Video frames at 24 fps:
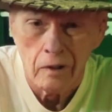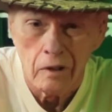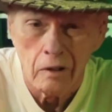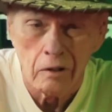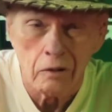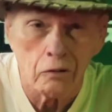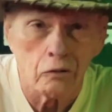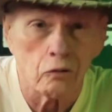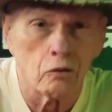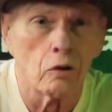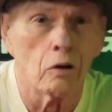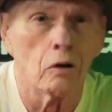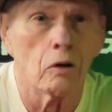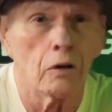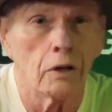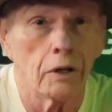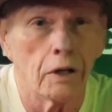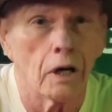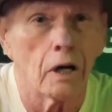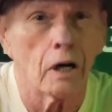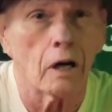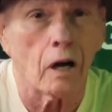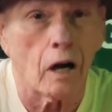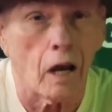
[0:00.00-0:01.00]

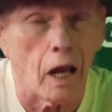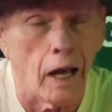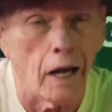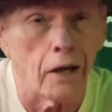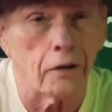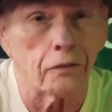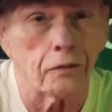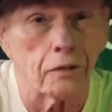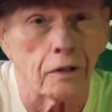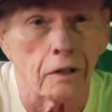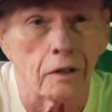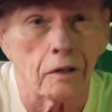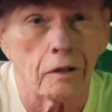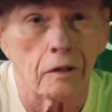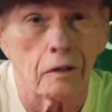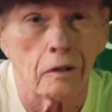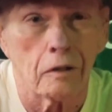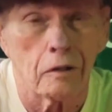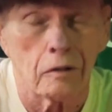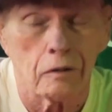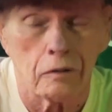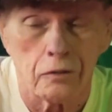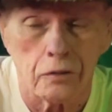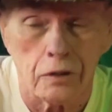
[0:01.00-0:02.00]
truly a classic
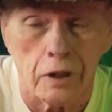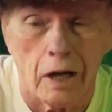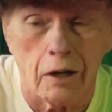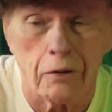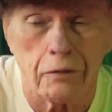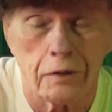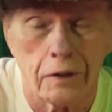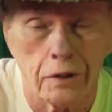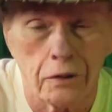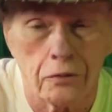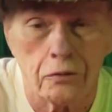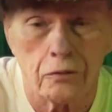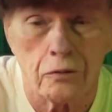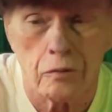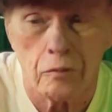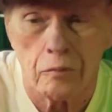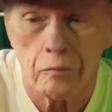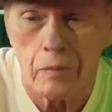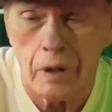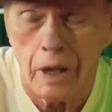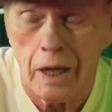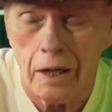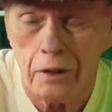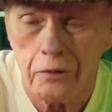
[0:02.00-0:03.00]

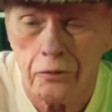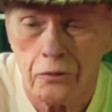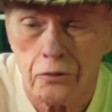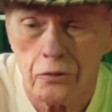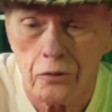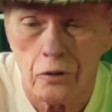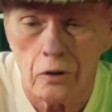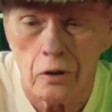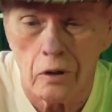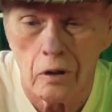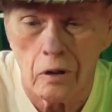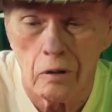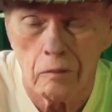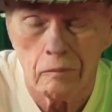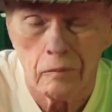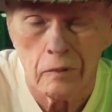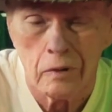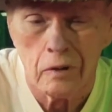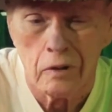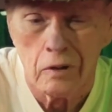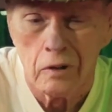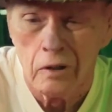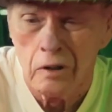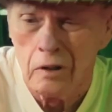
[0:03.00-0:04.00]
Southeastern match.
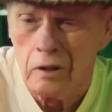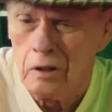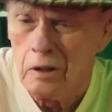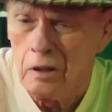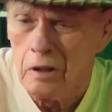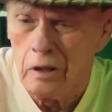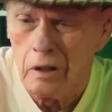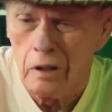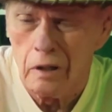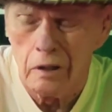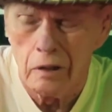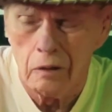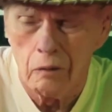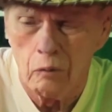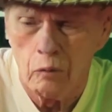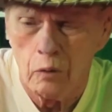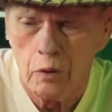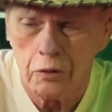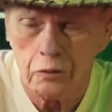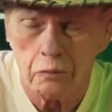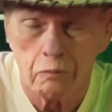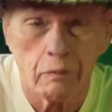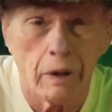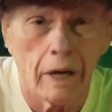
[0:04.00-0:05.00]
It
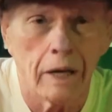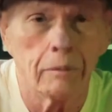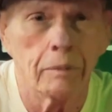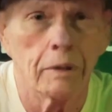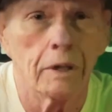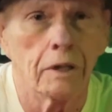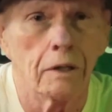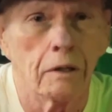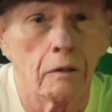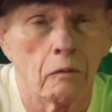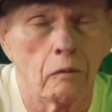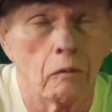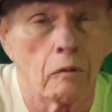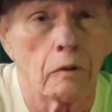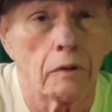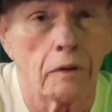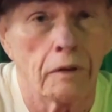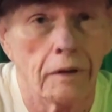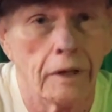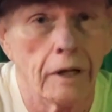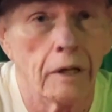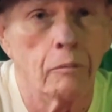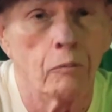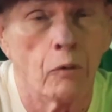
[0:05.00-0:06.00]
was maybe
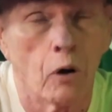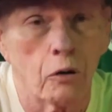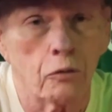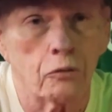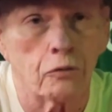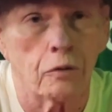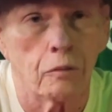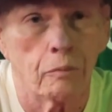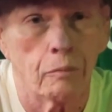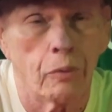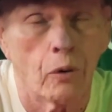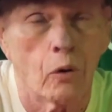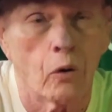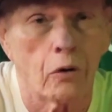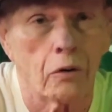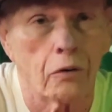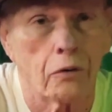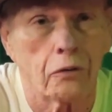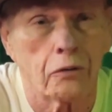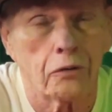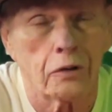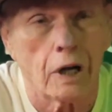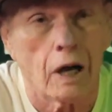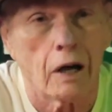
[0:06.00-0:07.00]
the most
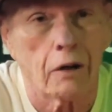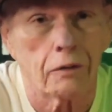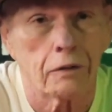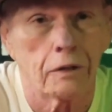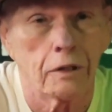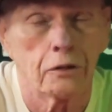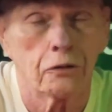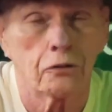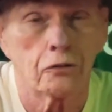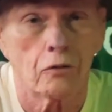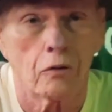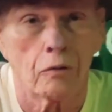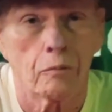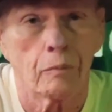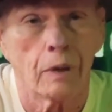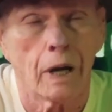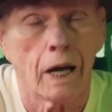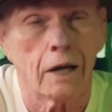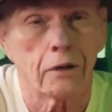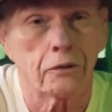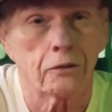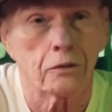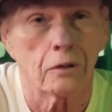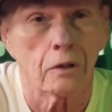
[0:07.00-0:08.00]
important Southeastern
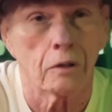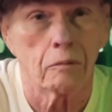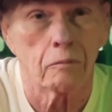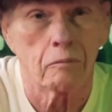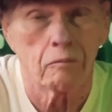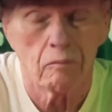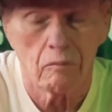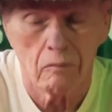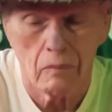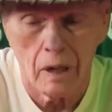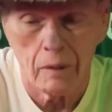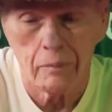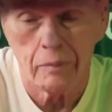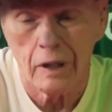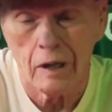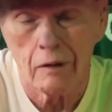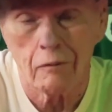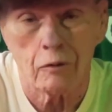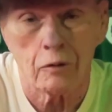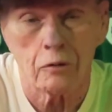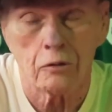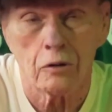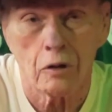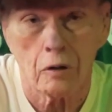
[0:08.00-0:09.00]
match that maybe
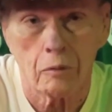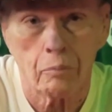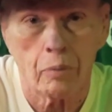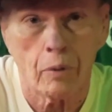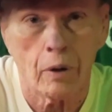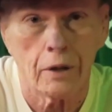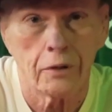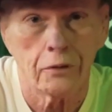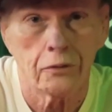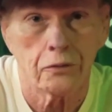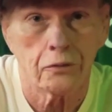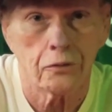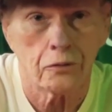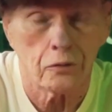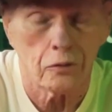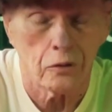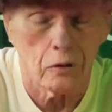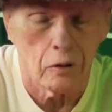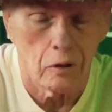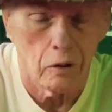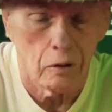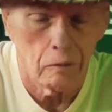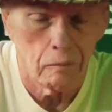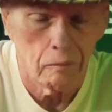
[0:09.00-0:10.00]
ever took place.
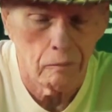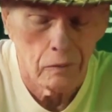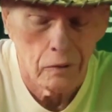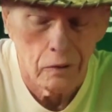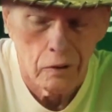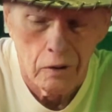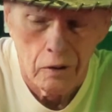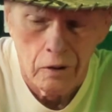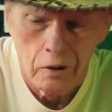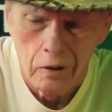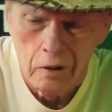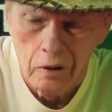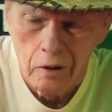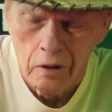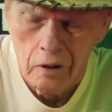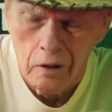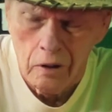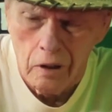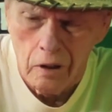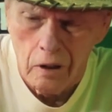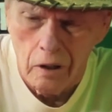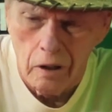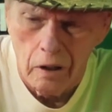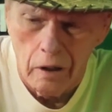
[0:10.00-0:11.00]

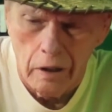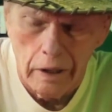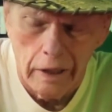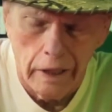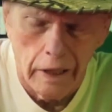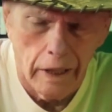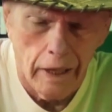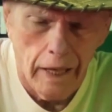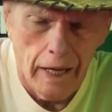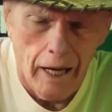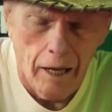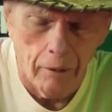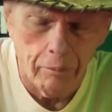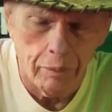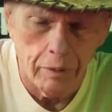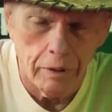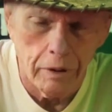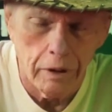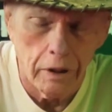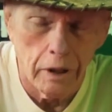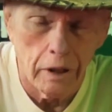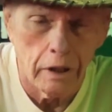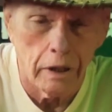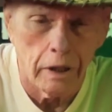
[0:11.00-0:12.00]
It
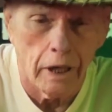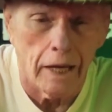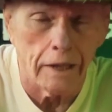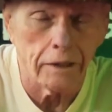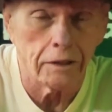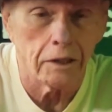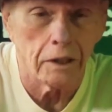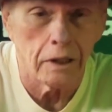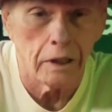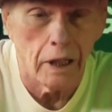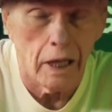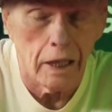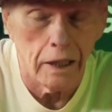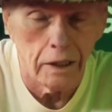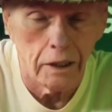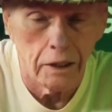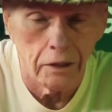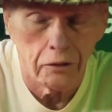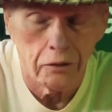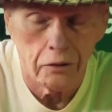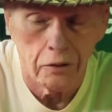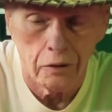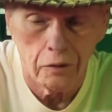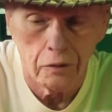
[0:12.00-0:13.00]
happened in
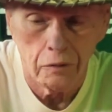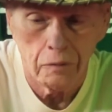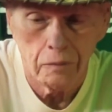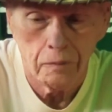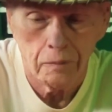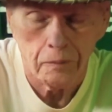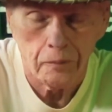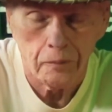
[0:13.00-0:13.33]
1982.